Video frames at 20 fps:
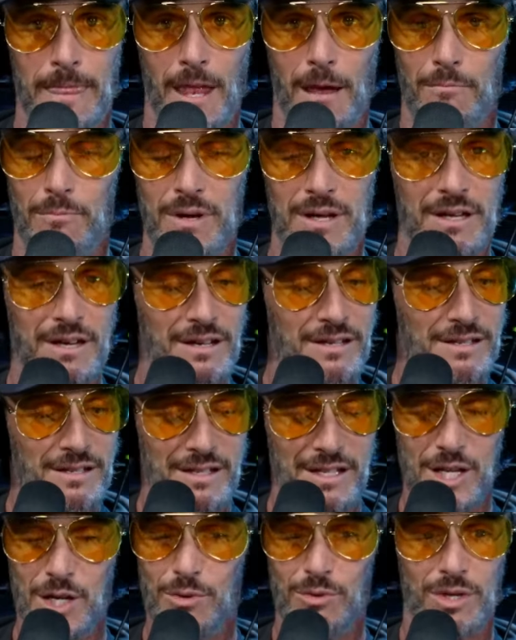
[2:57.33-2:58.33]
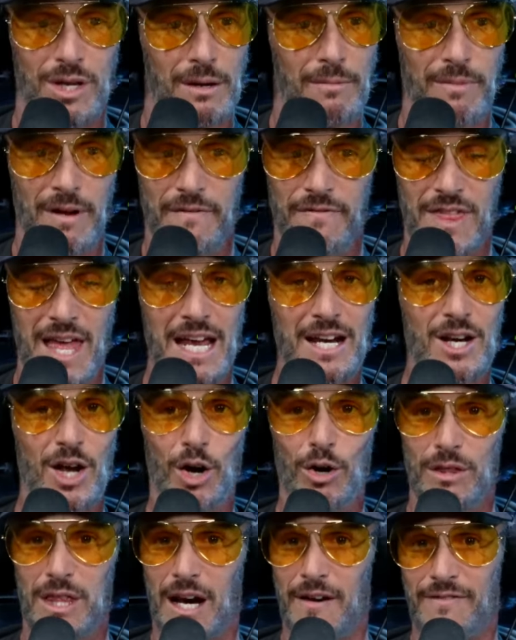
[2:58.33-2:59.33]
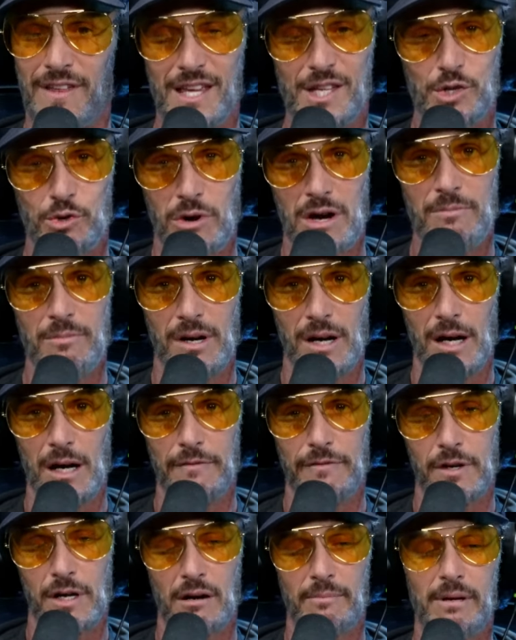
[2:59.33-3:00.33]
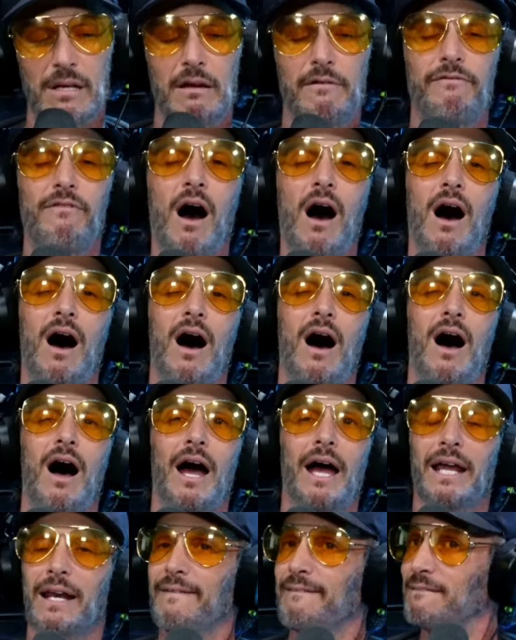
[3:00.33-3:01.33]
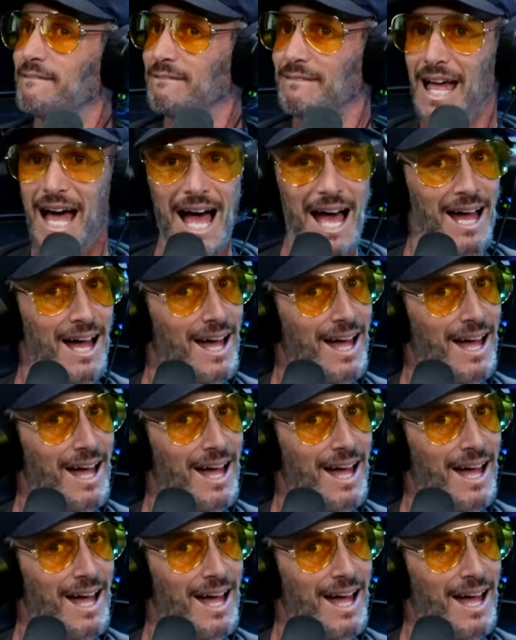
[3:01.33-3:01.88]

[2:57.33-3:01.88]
Because if they know that if they scream enough, you're going to be like, fine. Nah.